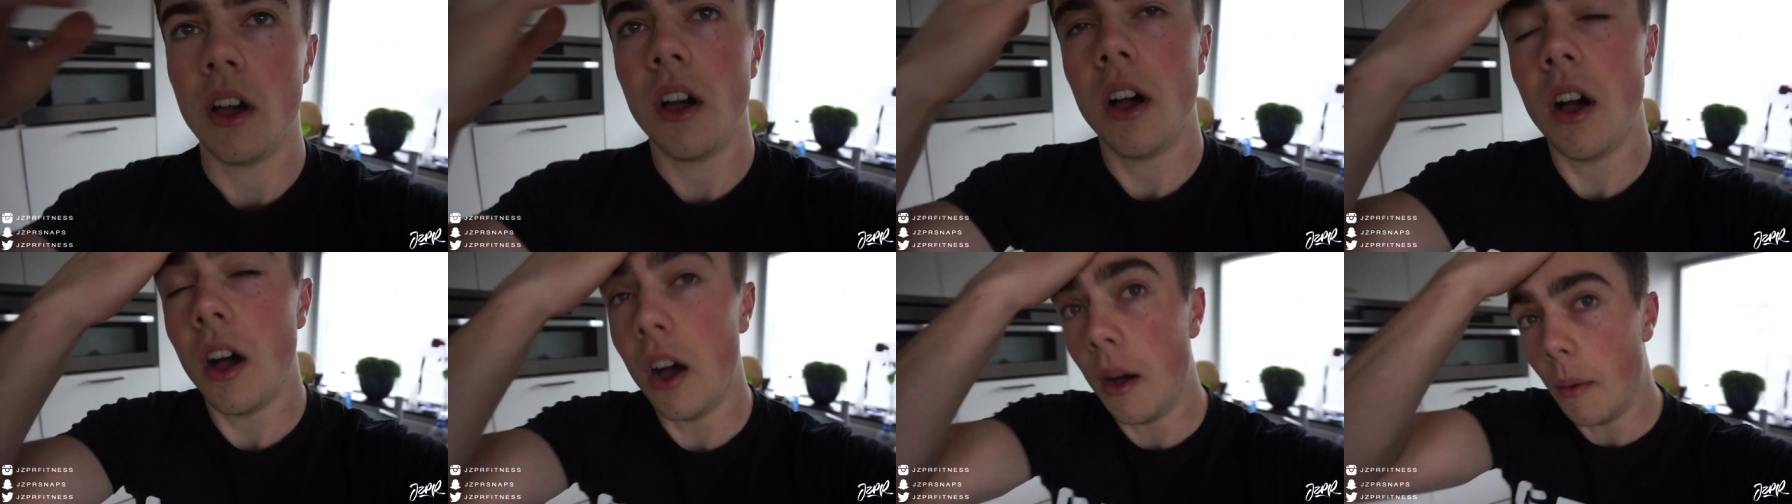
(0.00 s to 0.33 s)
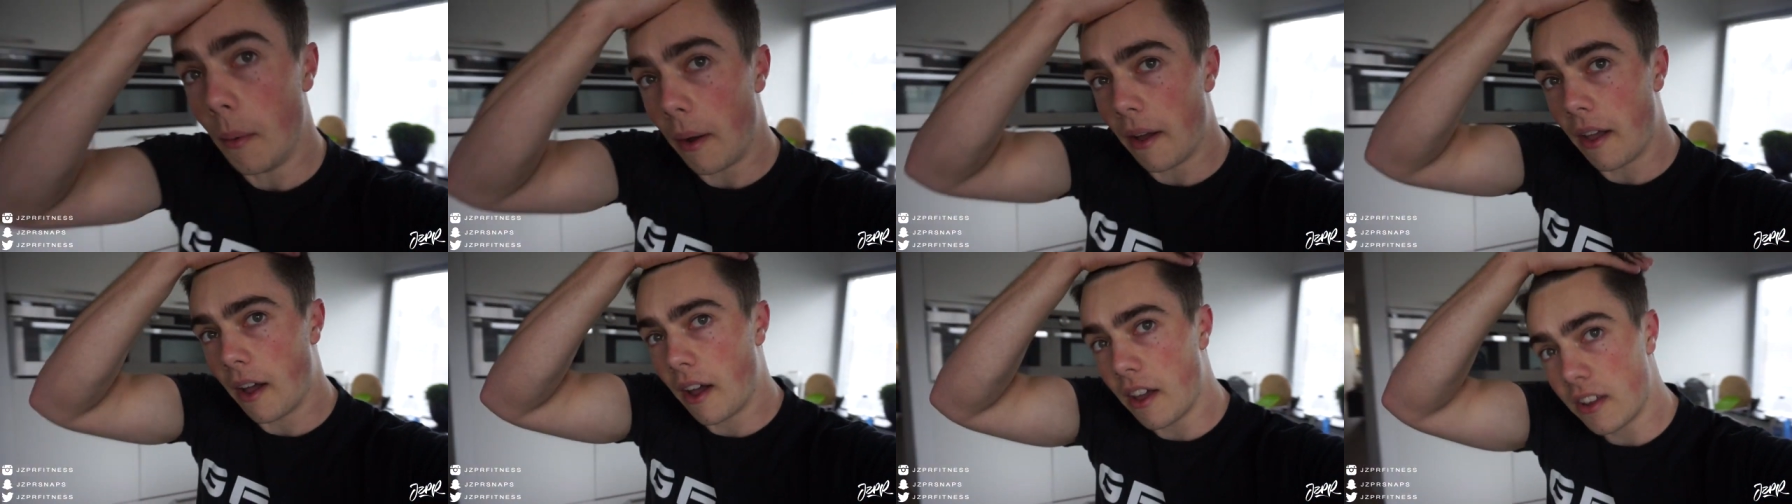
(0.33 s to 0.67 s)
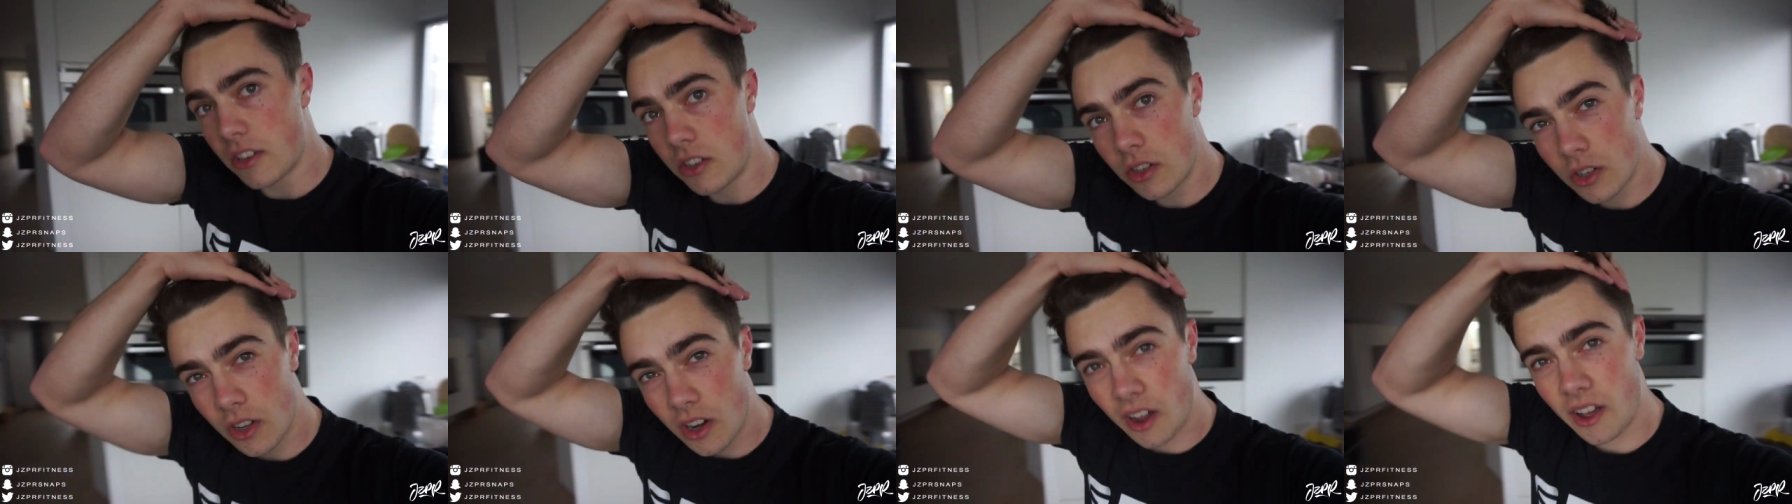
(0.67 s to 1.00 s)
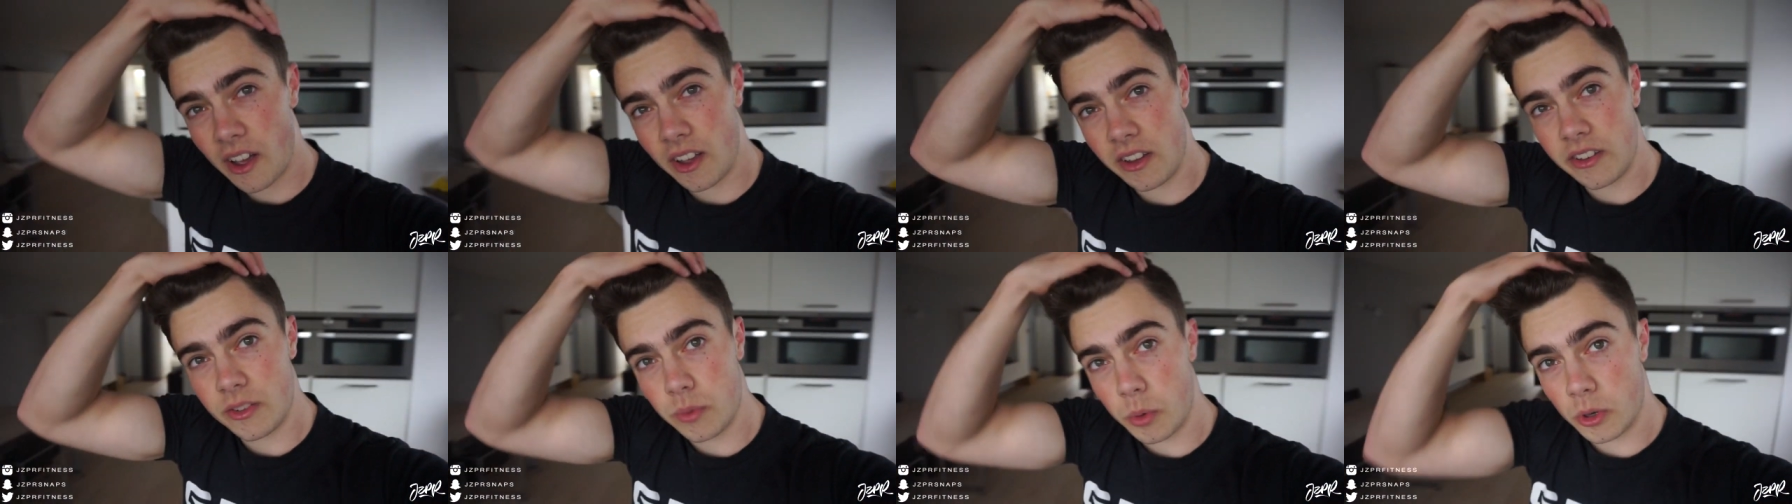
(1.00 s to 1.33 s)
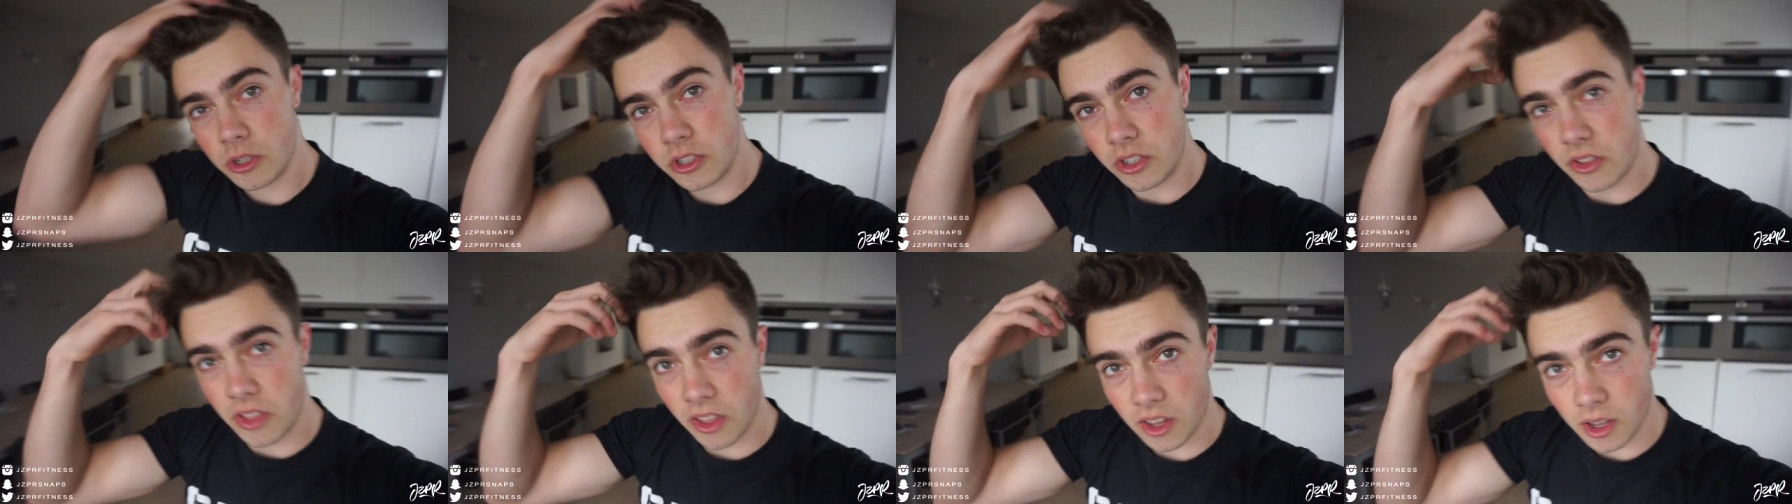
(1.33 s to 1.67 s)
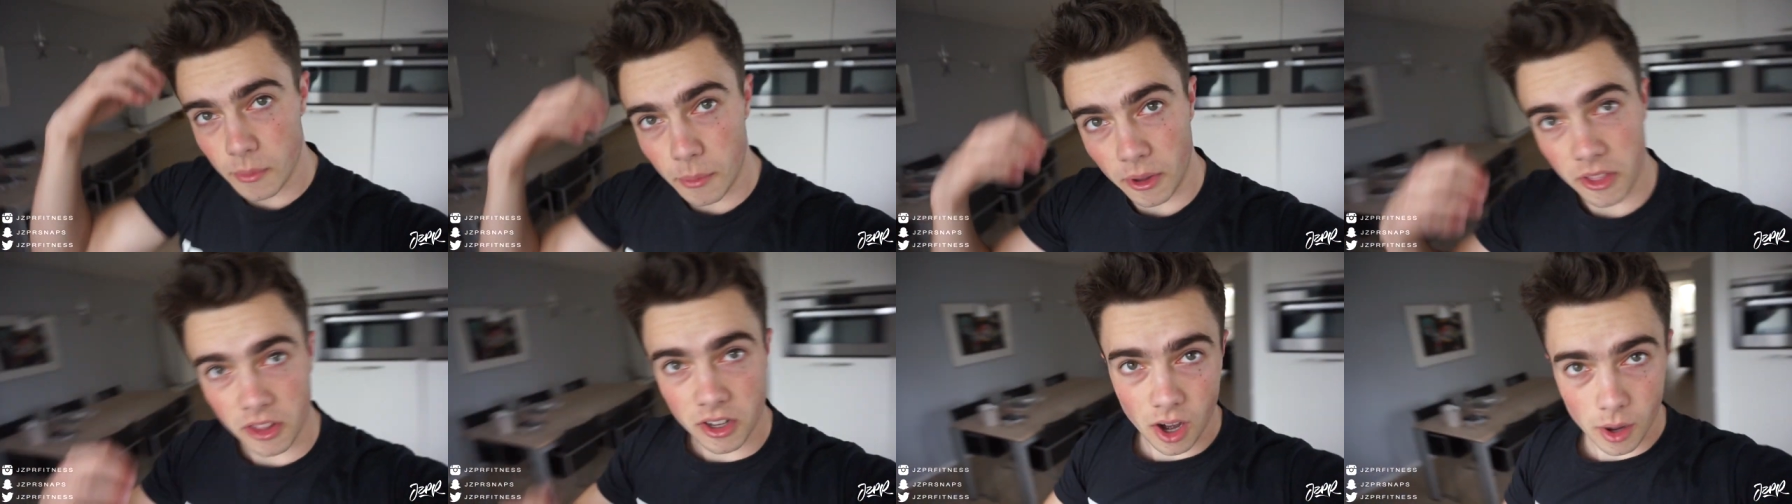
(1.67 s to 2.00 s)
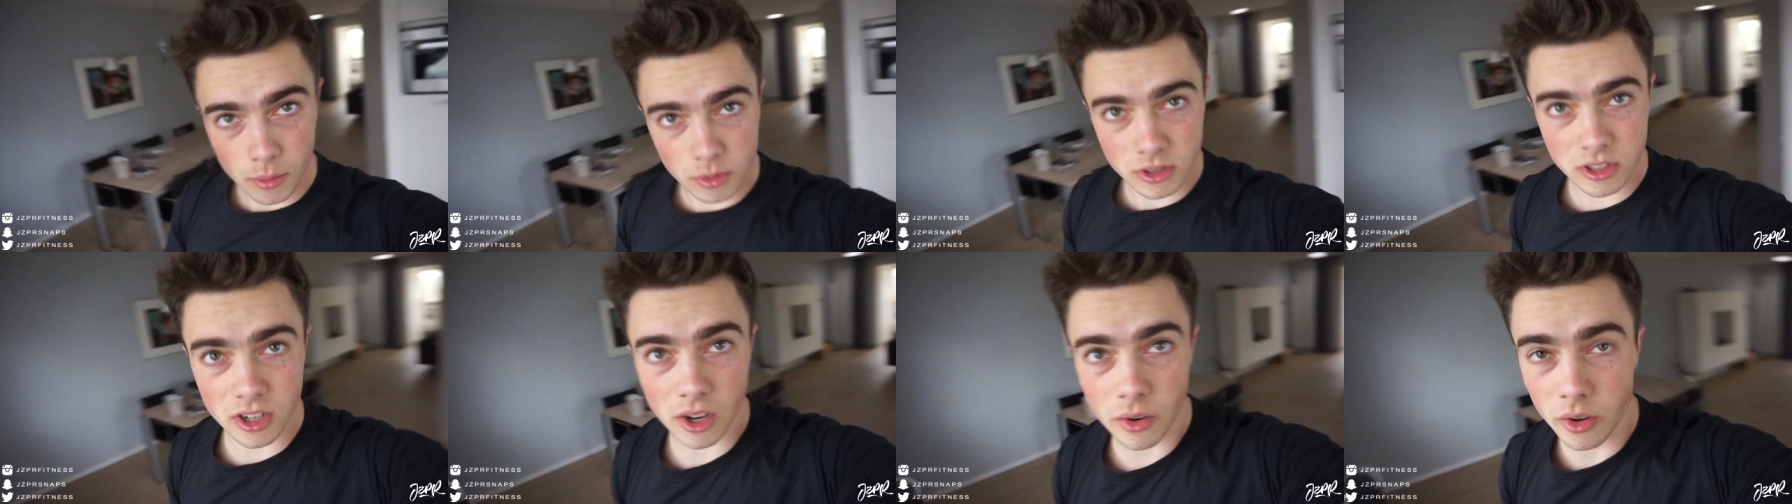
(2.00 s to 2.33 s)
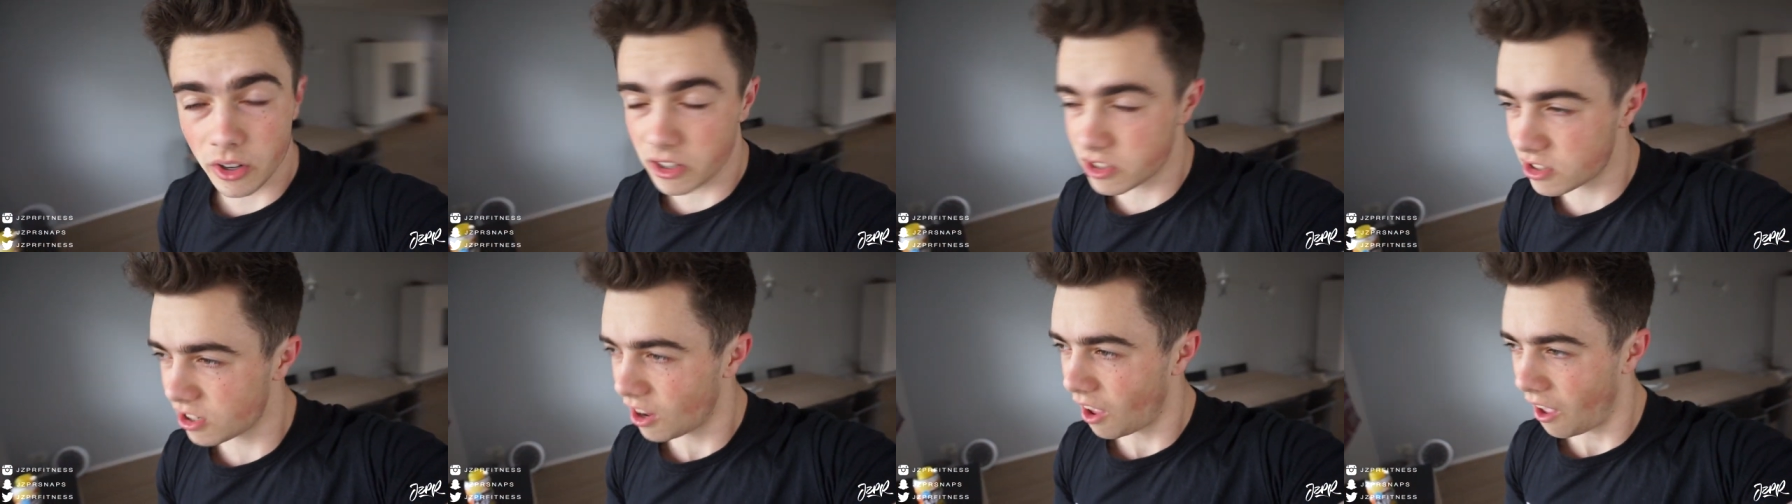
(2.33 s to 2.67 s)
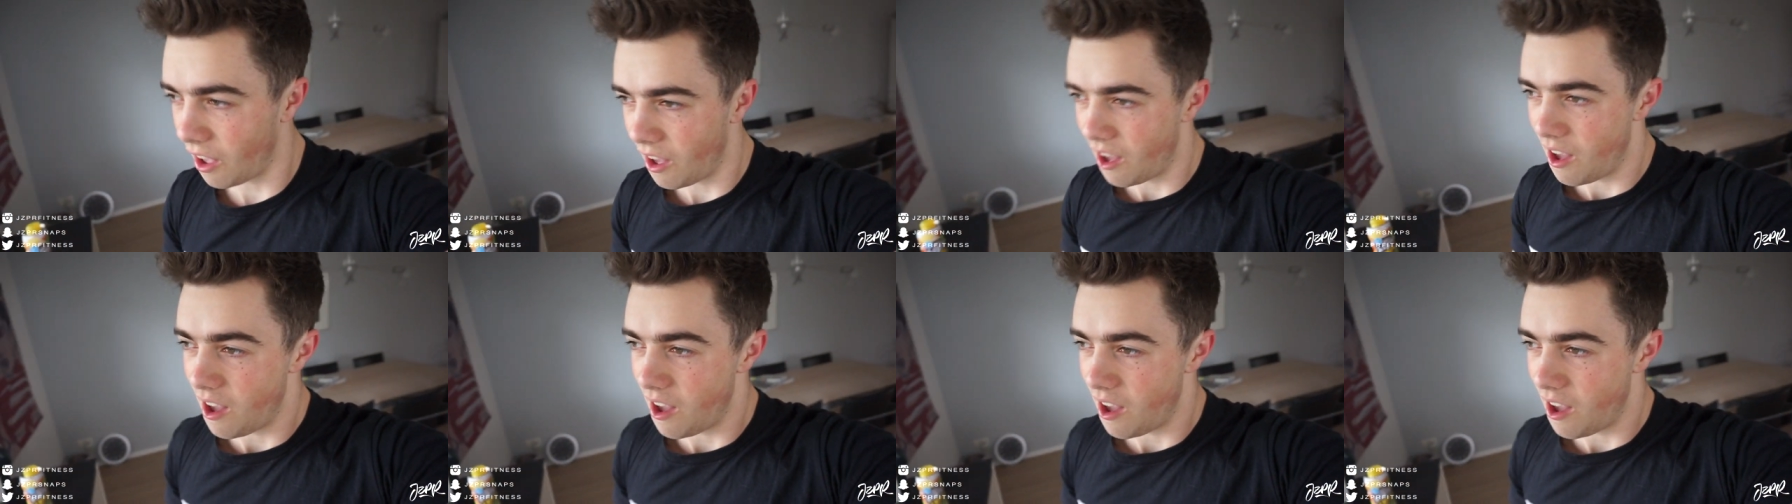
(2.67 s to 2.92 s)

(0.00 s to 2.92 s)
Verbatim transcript: uh, I asked you guys what you think about the commentaries,